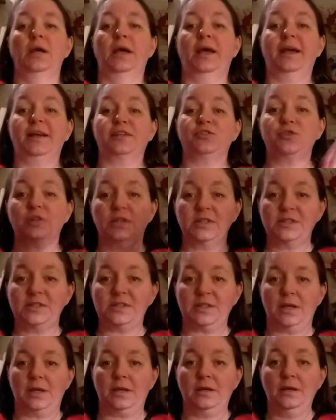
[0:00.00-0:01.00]
As you can
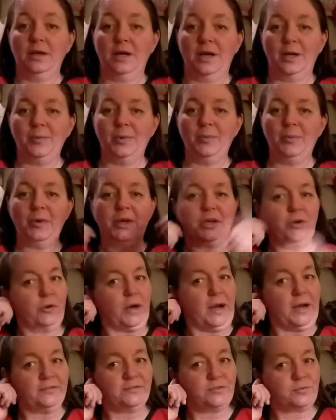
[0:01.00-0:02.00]
see, I'm in my
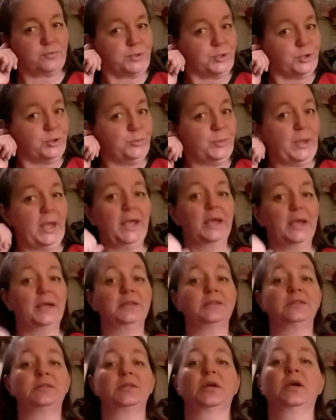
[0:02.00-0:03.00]
craft room,
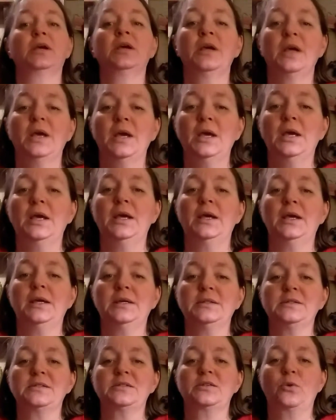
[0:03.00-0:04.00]
and
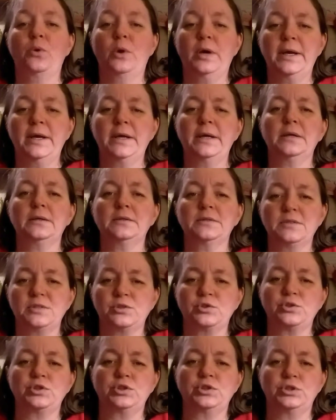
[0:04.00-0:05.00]
it's quite
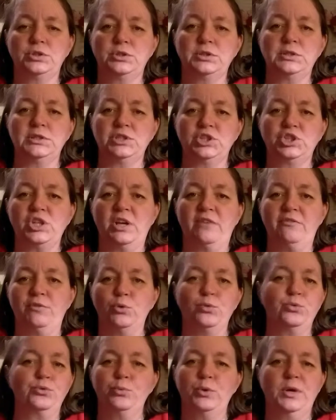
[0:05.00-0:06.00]

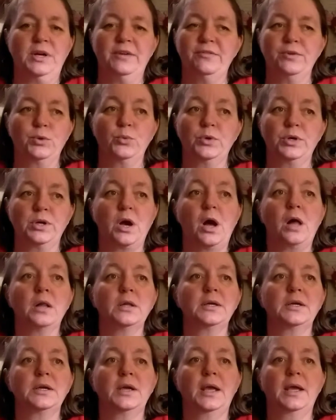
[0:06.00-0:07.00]
disheveled, whatever you want to call
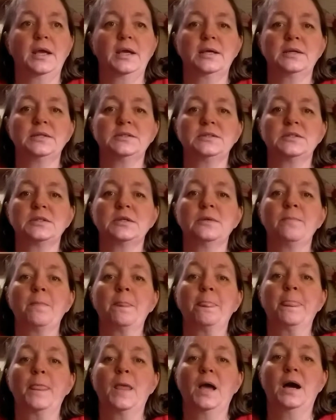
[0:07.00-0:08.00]
it, and
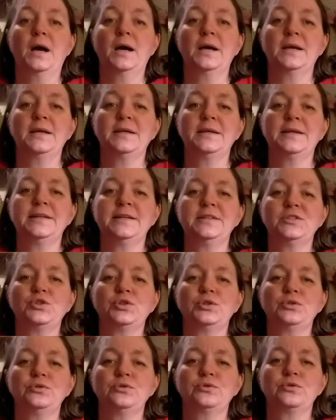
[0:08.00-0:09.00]
I need
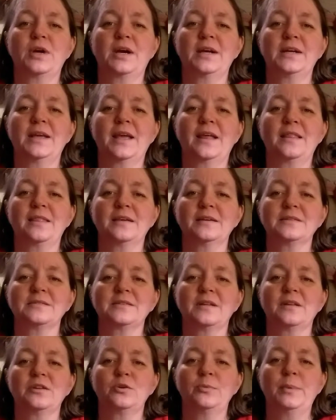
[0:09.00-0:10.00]
to try to get things
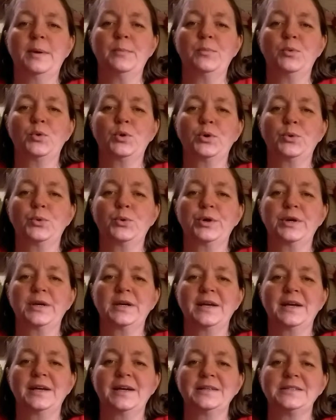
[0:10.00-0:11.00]
a little bit more
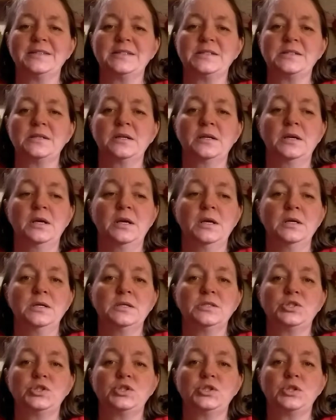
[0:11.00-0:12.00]
organized.
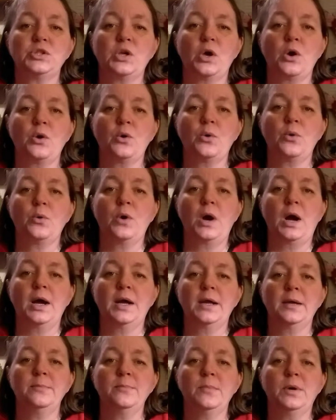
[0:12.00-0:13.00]
So
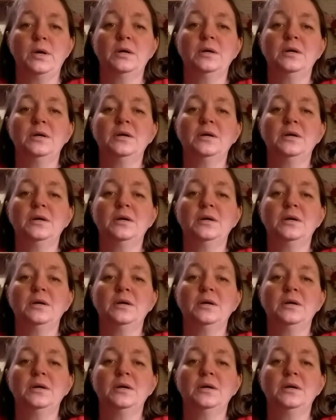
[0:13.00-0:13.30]
I'm